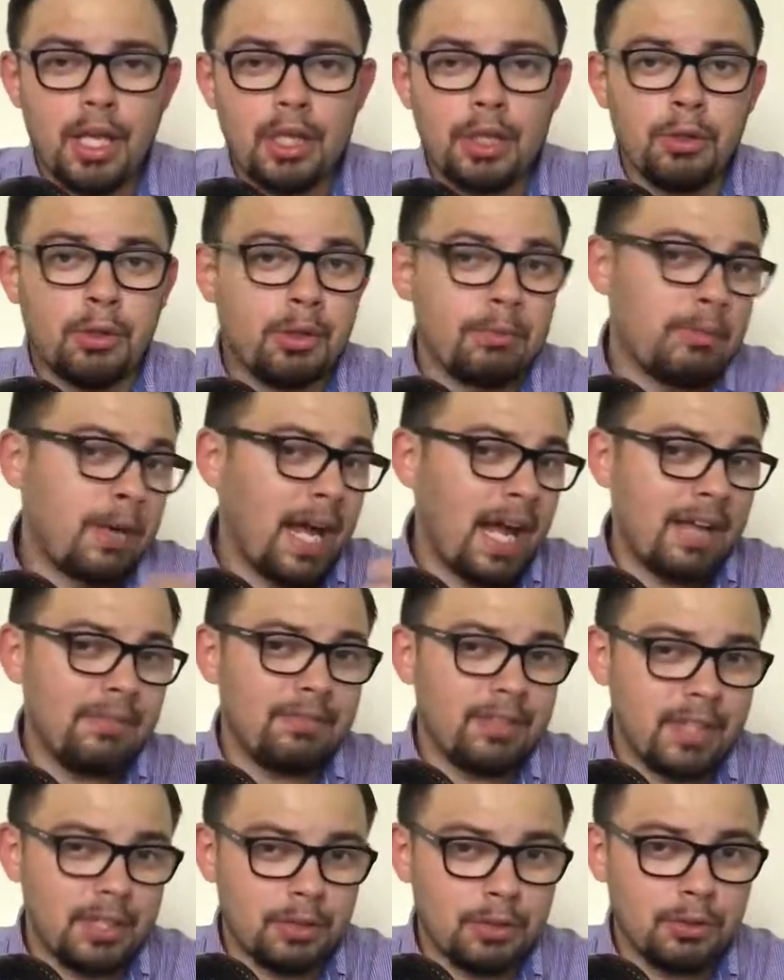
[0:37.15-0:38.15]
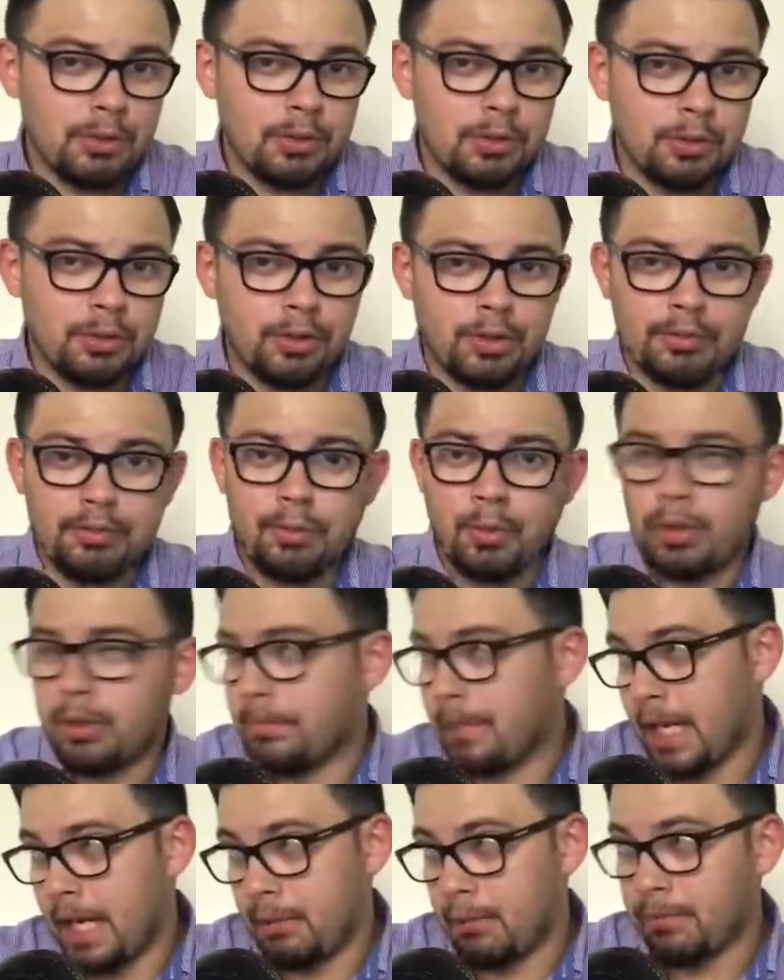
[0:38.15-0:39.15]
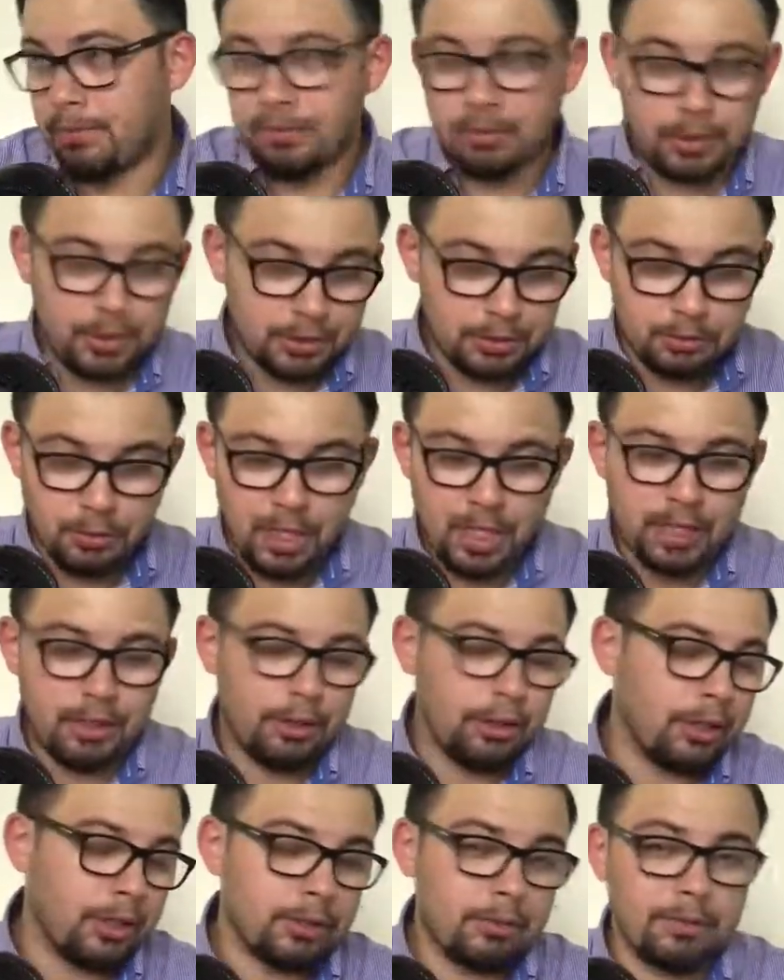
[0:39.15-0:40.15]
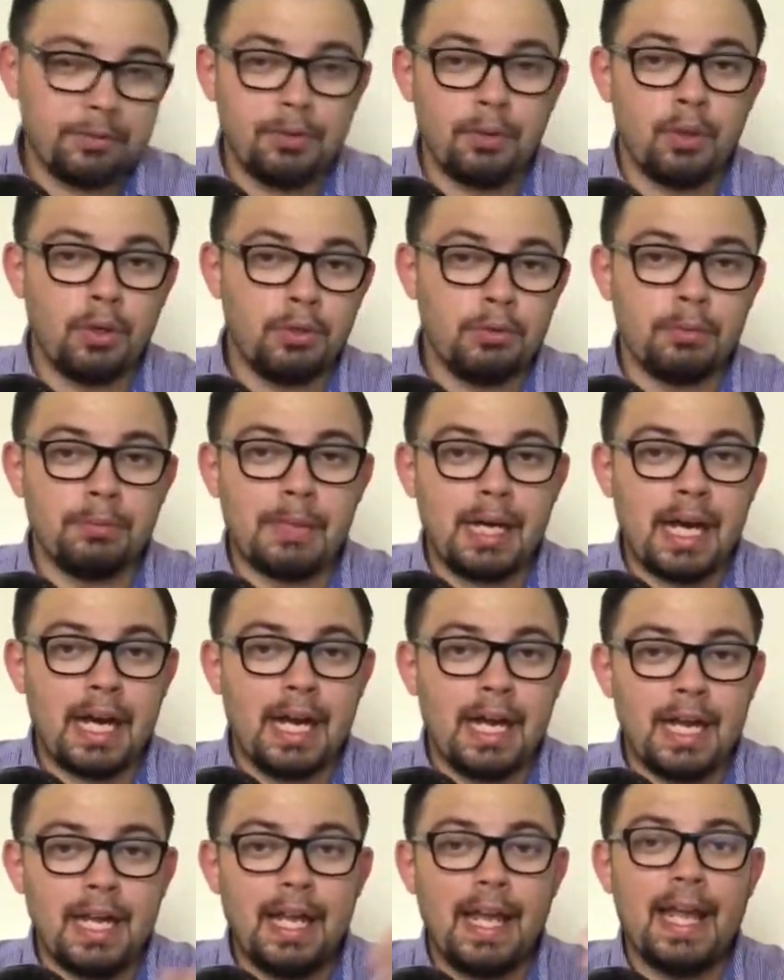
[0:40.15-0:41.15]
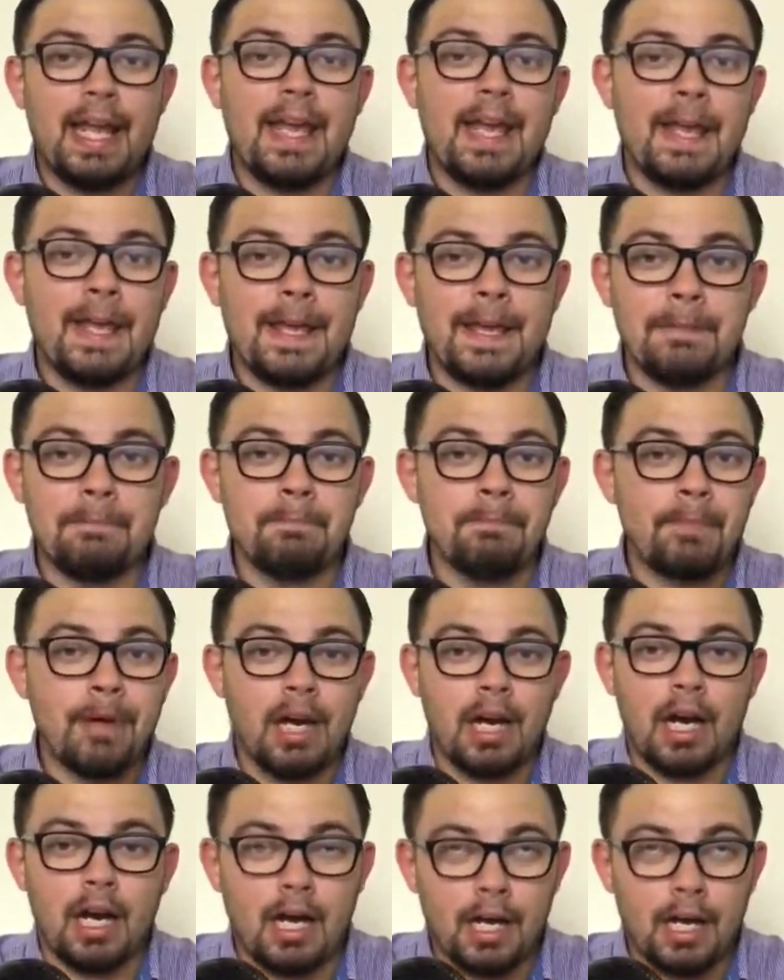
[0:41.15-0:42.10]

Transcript: you can buy a vehicle you can afford to buy a refrigerator you can afford to buy a uh,